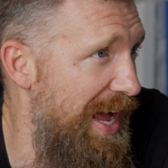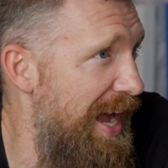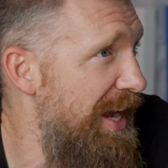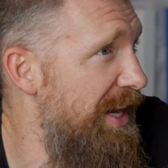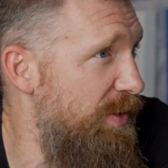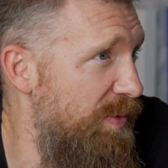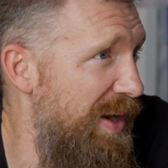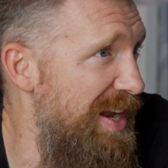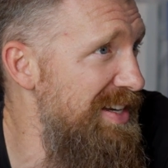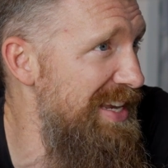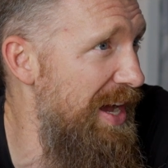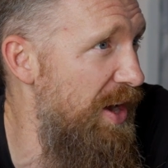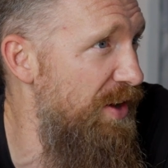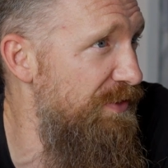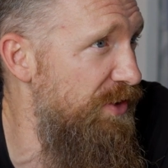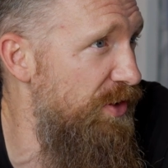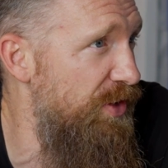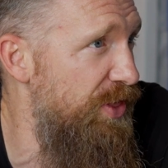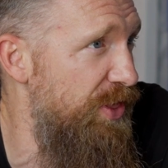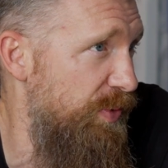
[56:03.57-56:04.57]
I could rent out
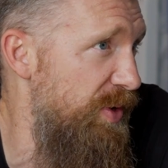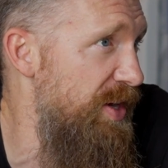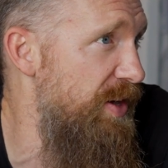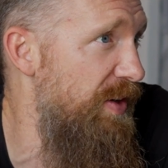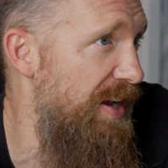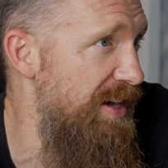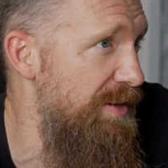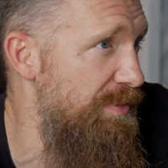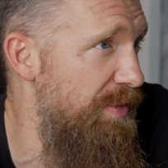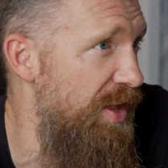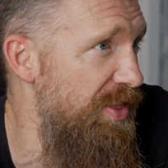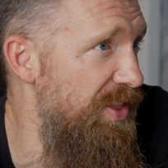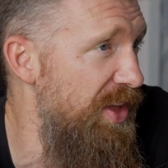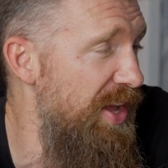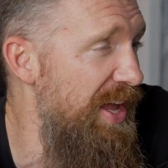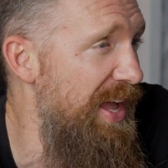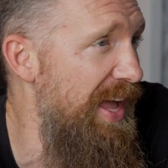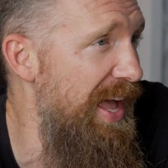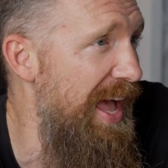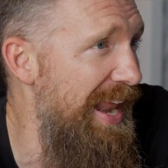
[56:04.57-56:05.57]
for $3,000 a
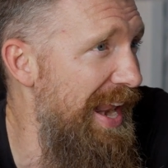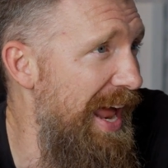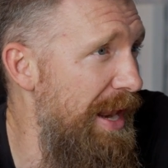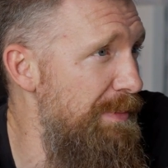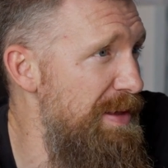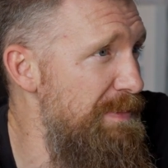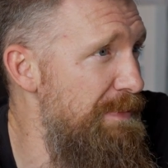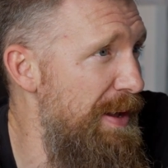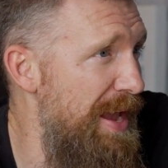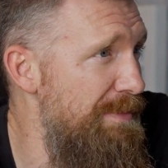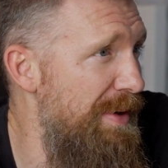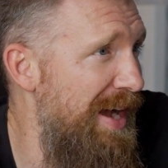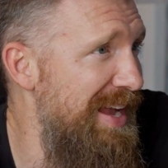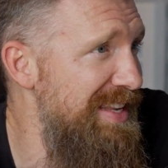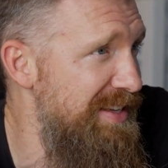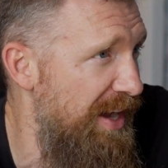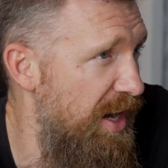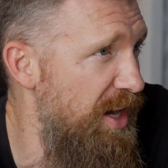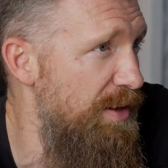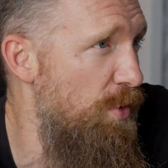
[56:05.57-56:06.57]
month, and I'd be paying my
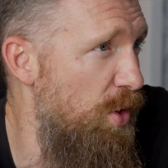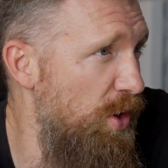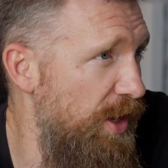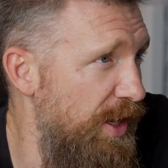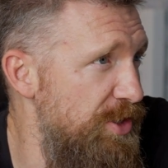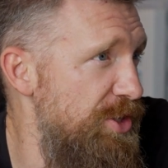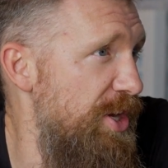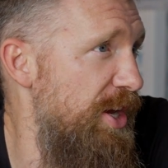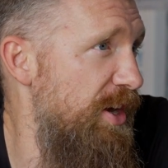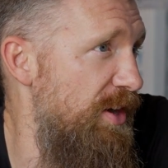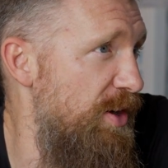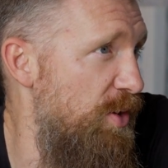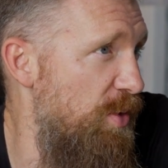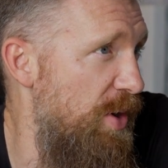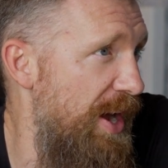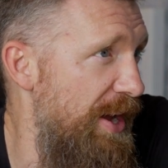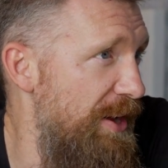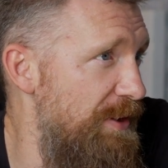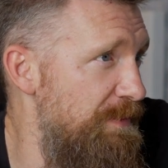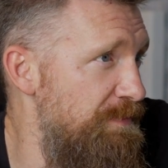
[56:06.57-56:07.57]
entire mortgage here in
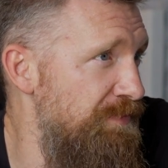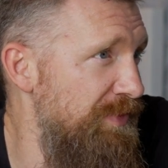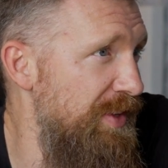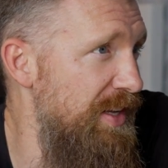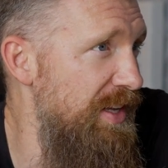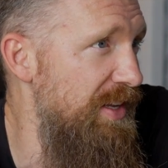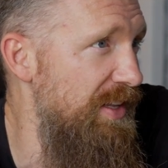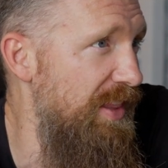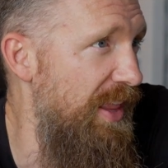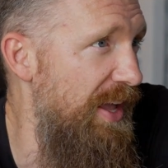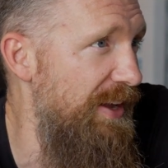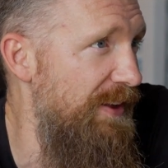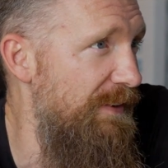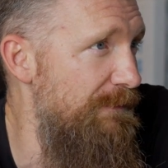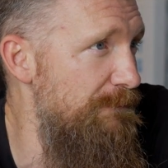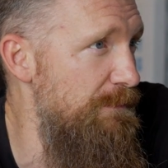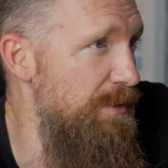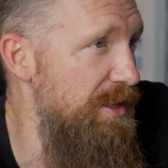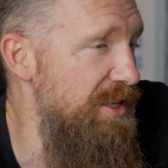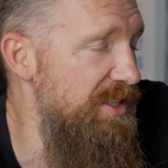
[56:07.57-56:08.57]
Hawaii. Like,
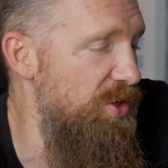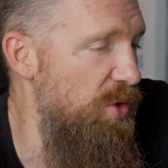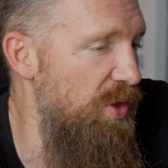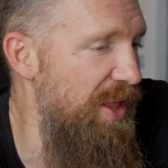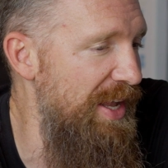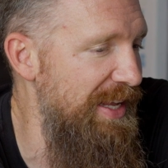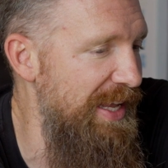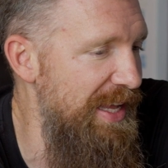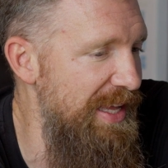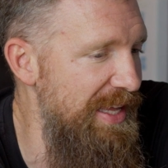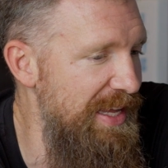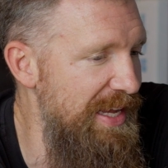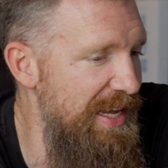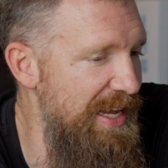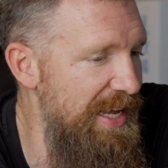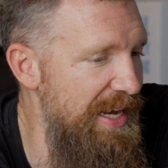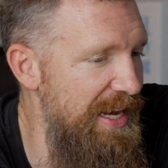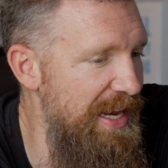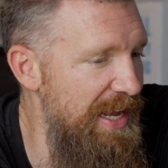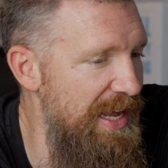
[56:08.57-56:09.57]
so like
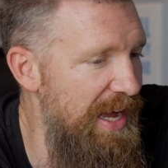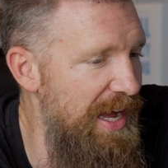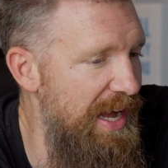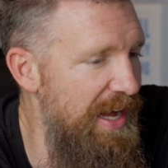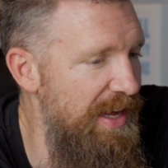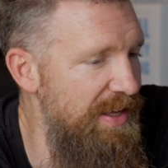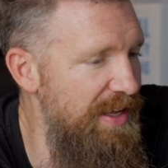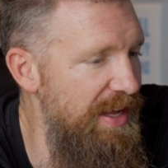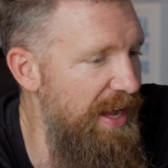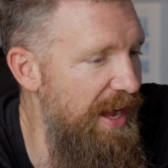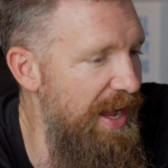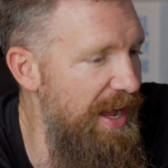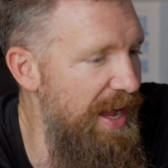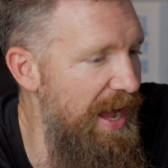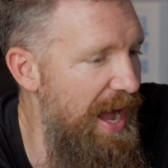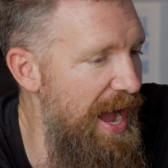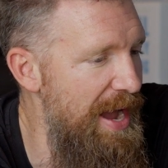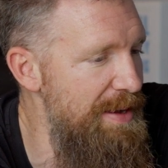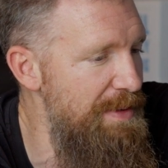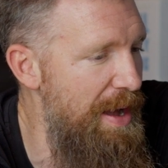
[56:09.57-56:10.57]

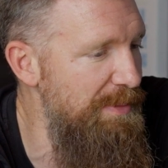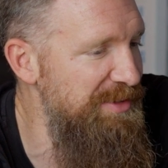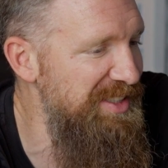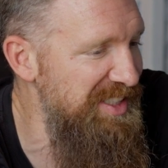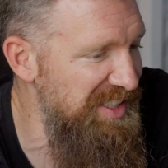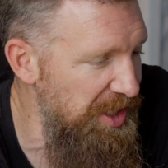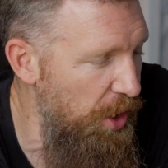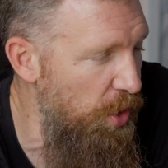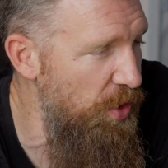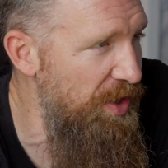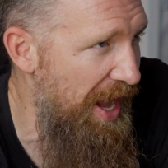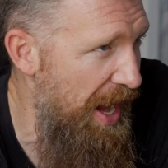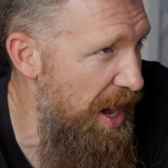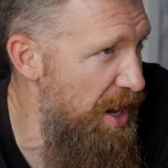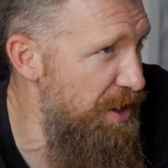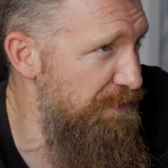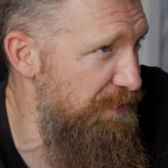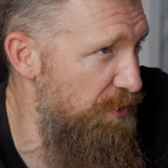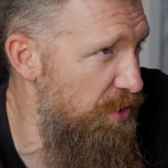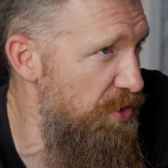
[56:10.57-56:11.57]
I'm still
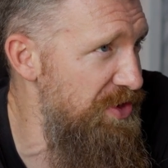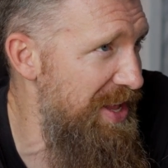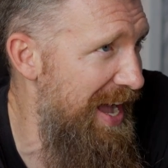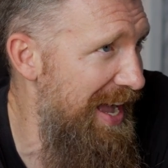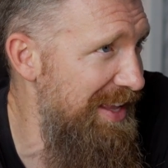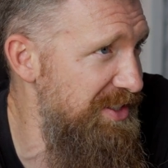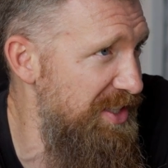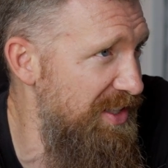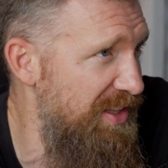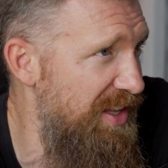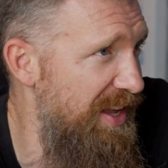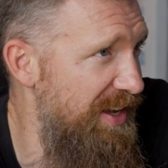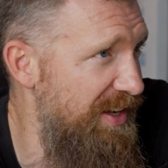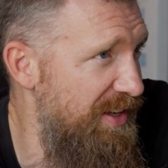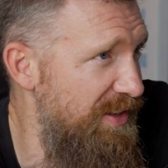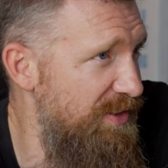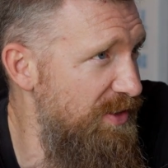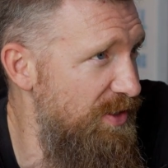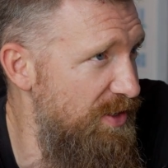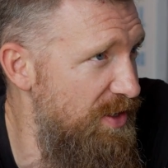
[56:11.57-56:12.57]
careful not to
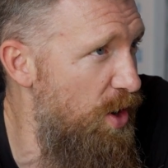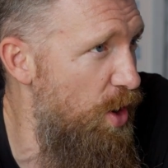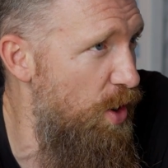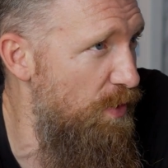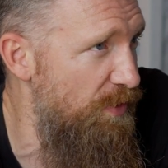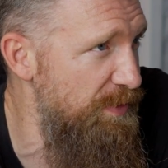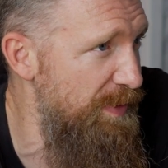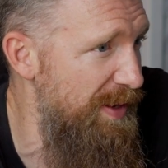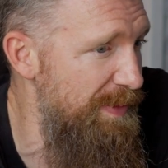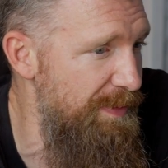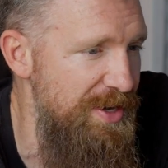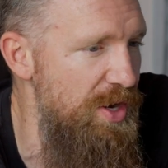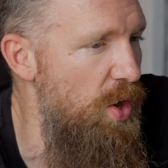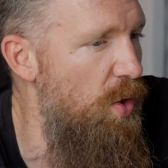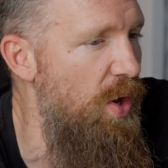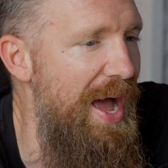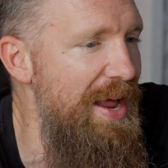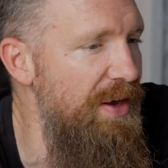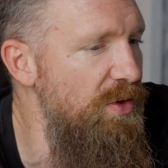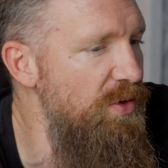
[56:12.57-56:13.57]
like go overspend. But no,
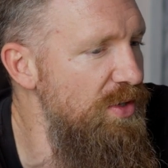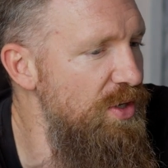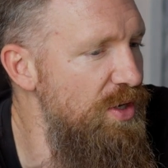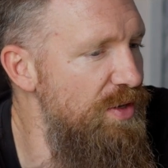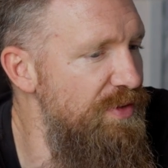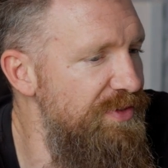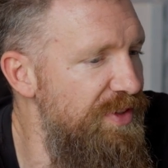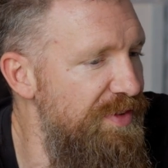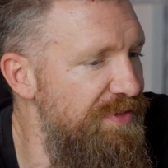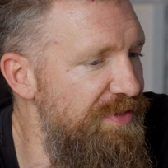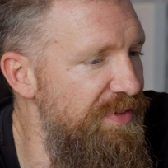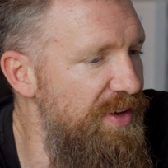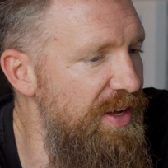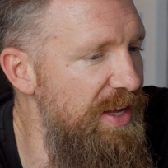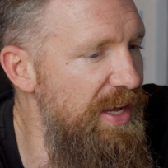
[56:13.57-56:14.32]
I don't know if